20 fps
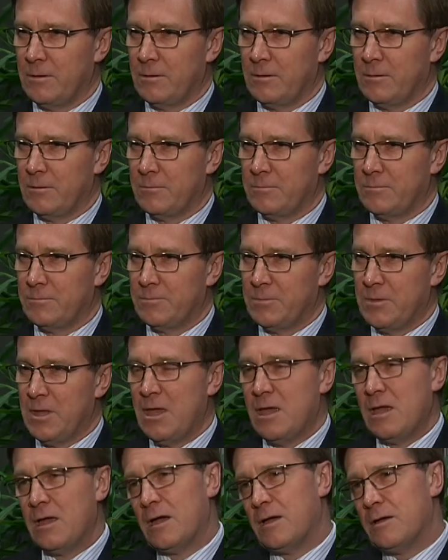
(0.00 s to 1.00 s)

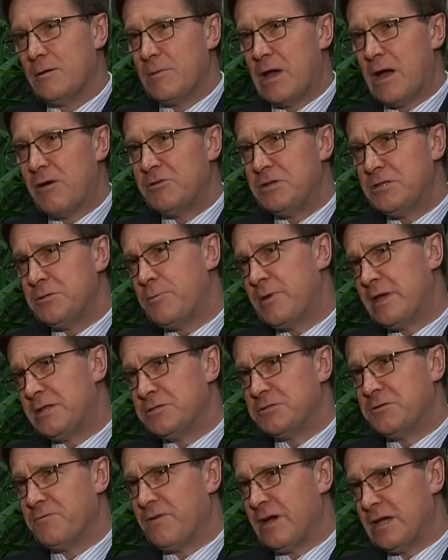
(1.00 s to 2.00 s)
Littlejohns. Our
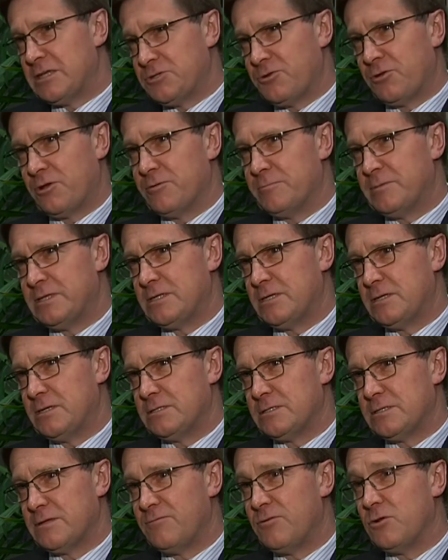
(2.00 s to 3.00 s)
independent advisory
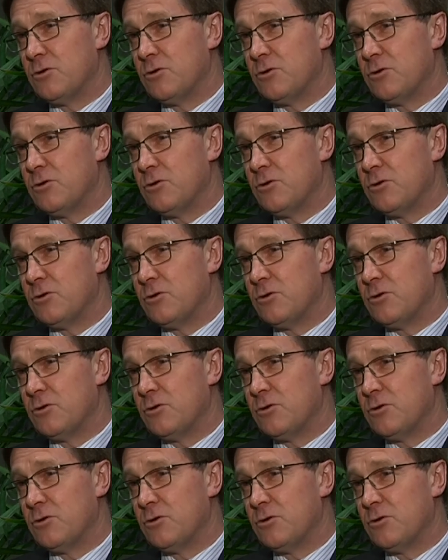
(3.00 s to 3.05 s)
committees